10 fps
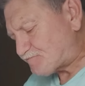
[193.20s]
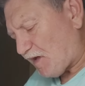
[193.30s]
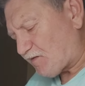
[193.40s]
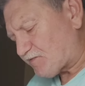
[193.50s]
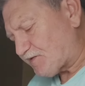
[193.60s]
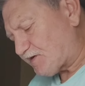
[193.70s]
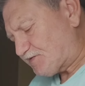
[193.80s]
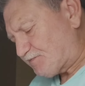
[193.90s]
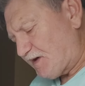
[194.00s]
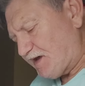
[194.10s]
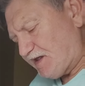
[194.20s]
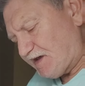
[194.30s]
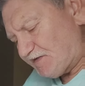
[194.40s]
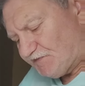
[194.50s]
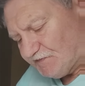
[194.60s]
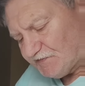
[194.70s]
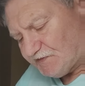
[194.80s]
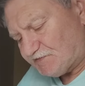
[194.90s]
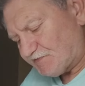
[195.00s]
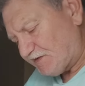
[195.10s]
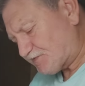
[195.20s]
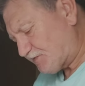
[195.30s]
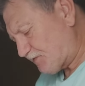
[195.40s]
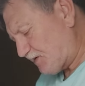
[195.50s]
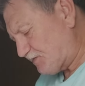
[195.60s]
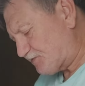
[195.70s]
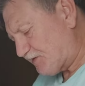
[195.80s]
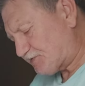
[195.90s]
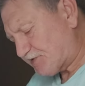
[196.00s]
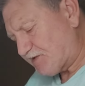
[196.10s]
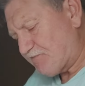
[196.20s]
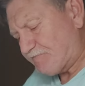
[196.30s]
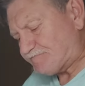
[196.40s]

I don't think it's mayonnaise. It's like some kind of dressing.